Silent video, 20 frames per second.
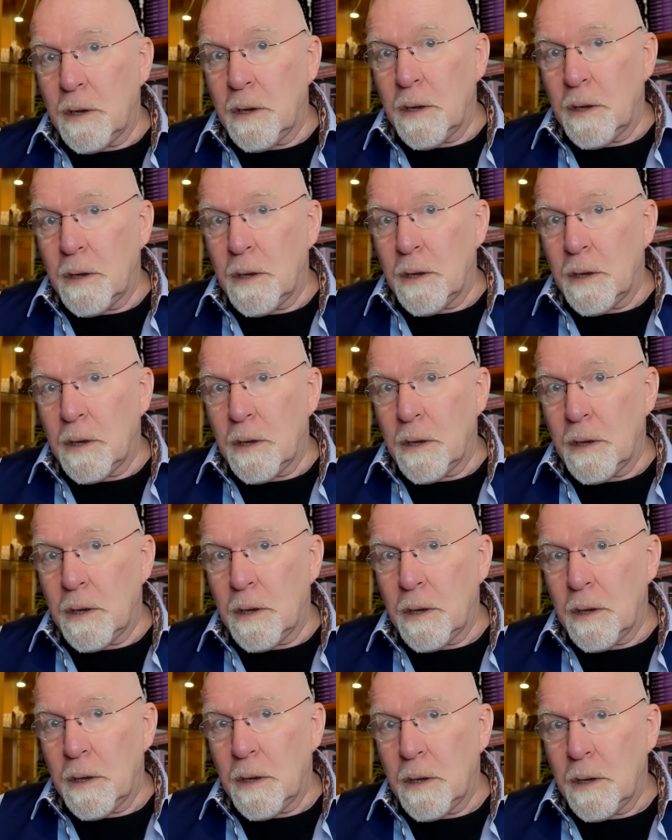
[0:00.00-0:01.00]

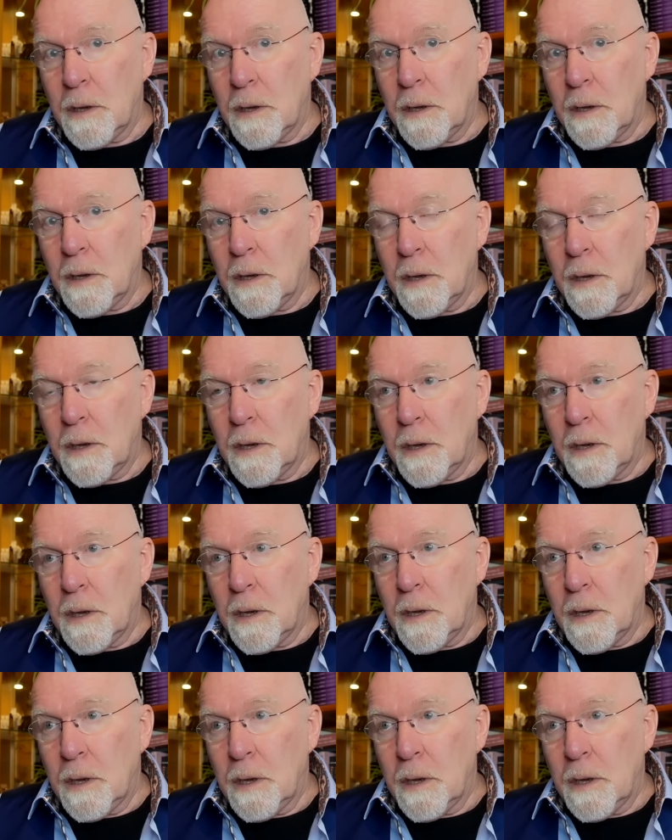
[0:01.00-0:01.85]
Nothing is said.